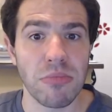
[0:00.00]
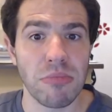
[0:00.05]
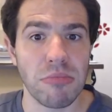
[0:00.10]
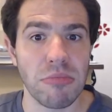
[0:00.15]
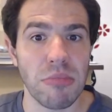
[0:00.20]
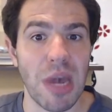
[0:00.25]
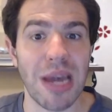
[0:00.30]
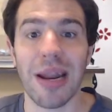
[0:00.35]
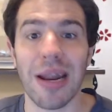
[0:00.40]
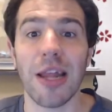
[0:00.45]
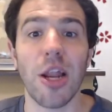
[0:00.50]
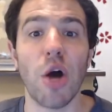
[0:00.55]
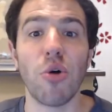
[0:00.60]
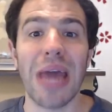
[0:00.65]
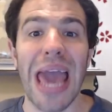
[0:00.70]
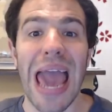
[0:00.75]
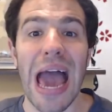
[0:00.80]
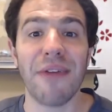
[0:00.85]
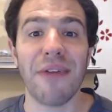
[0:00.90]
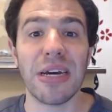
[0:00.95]
and I don't
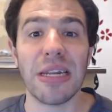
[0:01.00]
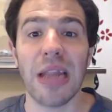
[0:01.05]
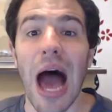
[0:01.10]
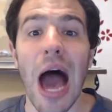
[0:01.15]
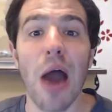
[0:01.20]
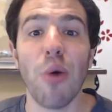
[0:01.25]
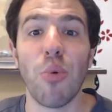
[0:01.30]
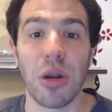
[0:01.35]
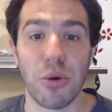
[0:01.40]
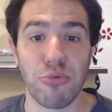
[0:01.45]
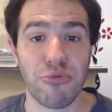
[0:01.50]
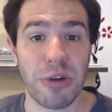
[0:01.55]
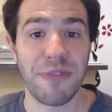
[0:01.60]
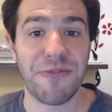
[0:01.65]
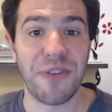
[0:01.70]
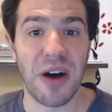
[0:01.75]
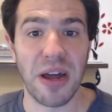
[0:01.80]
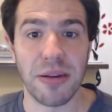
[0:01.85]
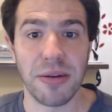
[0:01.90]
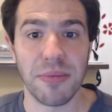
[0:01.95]
have it. I want a
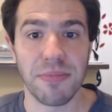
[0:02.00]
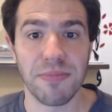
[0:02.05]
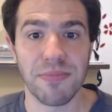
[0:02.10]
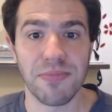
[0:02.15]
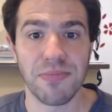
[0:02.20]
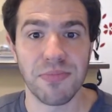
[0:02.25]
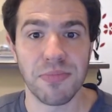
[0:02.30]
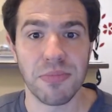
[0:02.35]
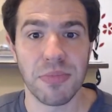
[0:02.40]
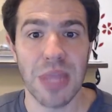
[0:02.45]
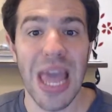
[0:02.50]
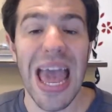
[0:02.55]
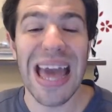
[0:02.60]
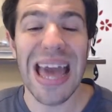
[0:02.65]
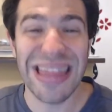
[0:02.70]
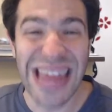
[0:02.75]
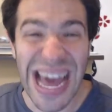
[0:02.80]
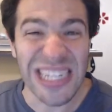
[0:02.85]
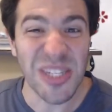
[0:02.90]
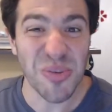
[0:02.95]
refund.
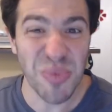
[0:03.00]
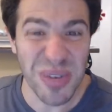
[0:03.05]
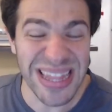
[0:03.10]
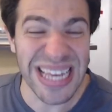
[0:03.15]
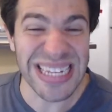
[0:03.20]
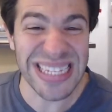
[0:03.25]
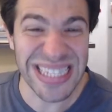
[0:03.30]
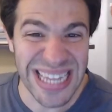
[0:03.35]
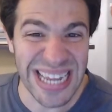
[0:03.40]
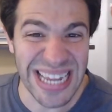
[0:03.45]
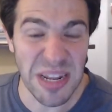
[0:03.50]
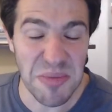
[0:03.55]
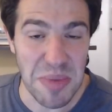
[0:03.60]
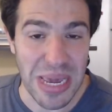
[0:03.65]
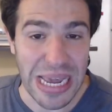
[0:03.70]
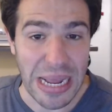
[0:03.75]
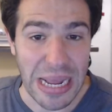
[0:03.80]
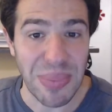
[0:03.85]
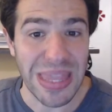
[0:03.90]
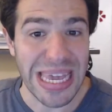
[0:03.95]
That's what they said to
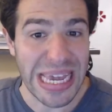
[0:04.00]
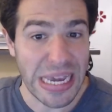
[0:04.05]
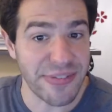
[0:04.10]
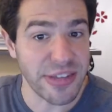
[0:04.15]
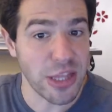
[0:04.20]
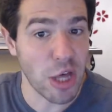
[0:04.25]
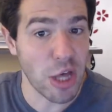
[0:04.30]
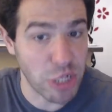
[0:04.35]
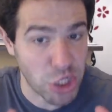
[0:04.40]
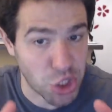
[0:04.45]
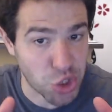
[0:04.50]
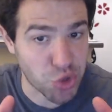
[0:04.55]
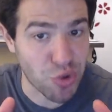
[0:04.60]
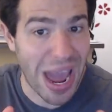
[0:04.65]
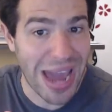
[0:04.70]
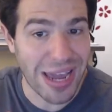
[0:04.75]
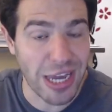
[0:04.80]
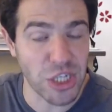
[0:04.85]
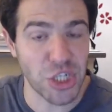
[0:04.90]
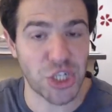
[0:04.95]
me, even though the
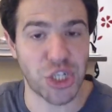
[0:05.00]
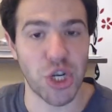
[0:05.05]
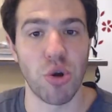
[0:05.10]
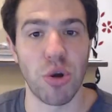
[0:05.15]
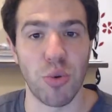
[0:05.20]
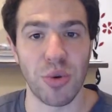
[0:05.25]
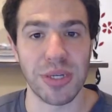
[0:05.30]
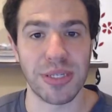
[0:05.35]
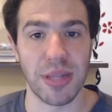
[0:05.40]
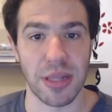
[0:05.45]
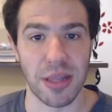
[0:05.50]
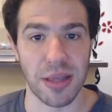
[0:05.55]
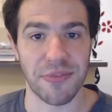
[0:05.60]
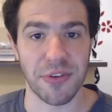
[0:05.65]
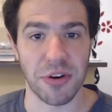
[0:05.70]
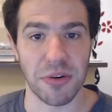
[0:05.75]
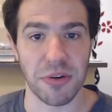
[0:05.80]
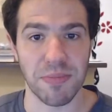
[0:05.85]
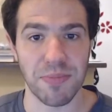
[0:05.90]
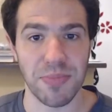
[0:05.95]
tracking showed it was
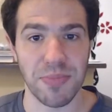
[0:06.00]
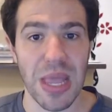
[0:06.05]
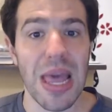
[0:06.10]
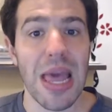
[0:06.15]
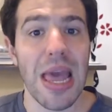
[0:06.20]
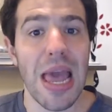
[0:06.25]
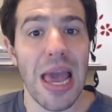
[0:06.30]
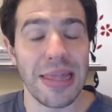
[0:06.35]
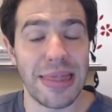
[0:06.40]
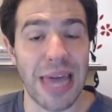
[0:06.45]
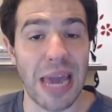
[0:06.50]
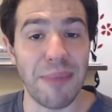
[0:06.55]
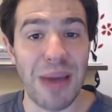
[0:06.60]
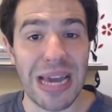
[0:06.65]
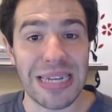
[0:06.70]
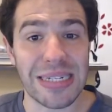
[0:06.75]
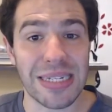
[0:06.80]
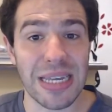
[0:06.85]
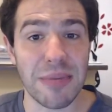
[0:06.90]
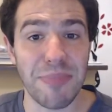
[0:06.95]
delivered. They
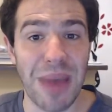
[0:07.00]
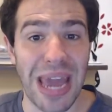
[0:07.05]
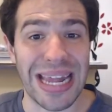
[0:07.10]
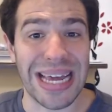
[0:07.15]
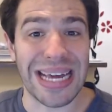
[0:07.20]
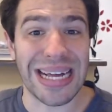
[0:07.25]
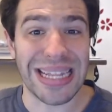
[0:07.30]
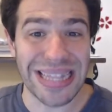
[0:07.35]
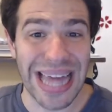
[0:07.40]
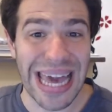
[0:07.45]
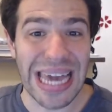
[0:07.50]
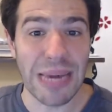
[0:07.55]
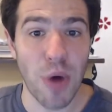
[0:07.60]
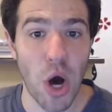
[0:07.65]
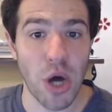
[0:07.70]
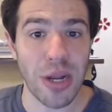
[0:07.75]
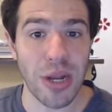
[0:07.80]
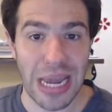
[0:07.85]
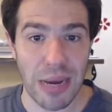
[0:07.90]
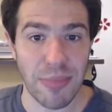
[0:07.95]
basically made a claim
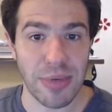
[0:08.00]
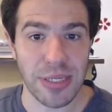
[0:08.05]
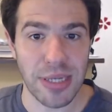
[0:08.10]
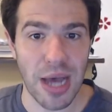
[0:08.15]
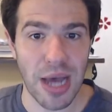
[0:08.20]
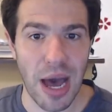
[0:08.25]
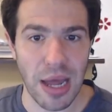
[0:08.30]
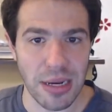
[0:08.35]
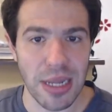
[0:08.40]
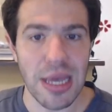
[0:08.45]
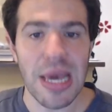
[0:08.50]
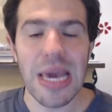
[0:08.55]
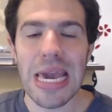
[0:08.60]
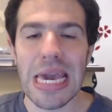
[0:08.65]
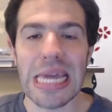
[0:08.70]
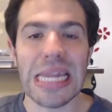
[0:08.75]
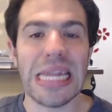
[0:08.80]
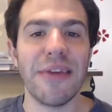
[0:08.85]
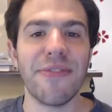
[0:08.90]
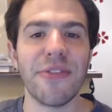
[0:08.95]
on Amazon,
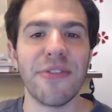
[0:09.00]
and even